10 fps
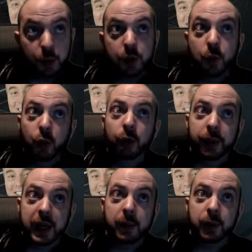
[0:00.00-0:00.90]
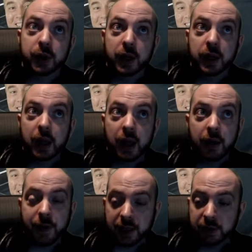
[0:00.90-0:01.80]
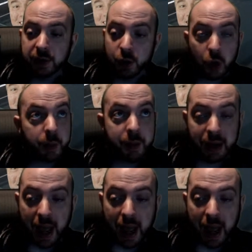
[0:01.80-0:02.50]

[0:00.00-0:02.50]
you will be able to effectively knock people